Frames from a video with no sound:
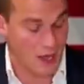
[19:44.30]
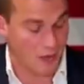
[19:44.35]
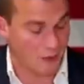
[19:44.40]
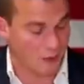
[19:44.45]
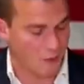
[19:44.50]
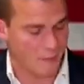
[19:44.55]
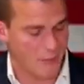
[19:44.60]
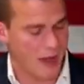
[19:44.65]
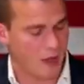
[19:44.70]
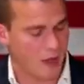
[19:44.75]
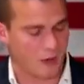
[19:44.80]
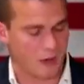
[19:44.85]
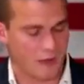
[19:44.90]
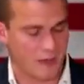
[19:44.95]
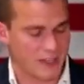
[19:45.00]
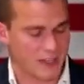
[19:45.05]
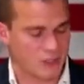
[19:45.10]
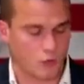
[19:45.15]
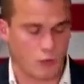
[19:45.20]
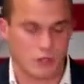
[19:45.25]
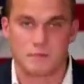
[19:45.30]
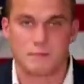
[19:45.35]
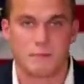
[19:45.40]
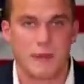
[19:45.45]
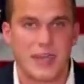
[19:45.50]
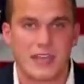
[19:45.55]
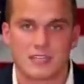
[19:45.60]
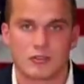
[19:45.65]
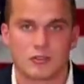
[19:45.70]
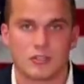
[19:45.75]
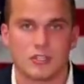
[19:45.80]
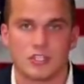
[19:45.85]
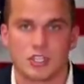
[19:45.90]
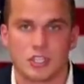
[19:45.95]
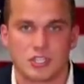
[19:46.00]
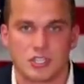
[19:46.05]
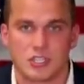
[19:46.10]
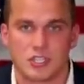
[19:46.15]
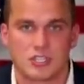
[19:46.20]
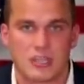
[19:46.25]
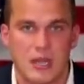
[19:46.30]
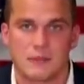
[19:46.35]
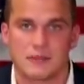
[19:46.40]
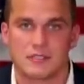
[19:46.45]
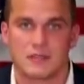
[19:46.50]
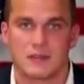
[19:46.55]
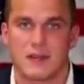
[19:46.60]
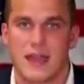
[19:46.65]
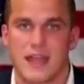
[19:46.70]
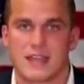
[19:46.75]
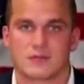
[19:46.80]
is another mailer, and this one's basically just as dumb as the